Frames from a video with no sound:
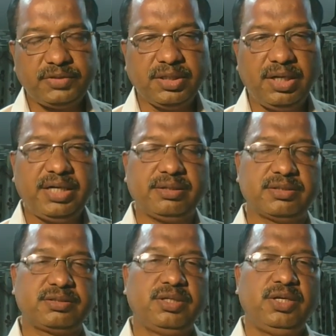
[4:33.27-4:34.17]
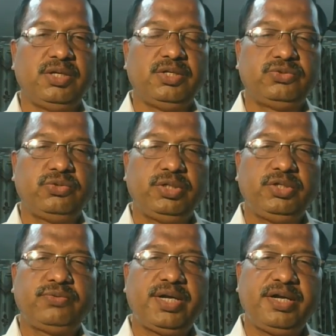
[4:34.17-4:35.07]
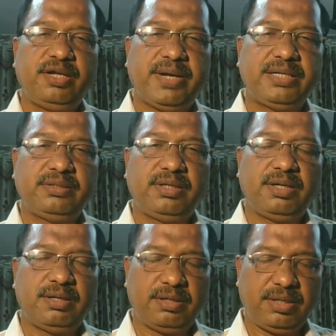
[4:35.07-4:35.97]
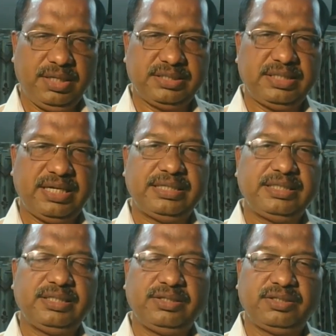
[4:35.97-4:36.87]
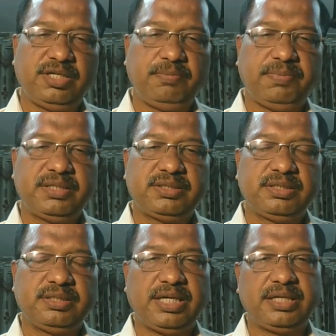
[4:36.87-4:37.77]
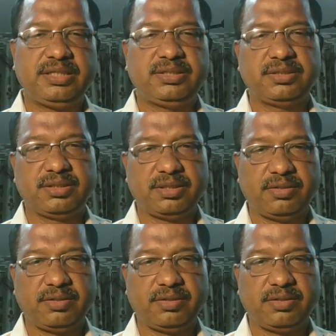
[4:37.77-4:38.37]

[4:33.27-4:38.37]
letters. So you can divide the essay writing in the 3 parts, that is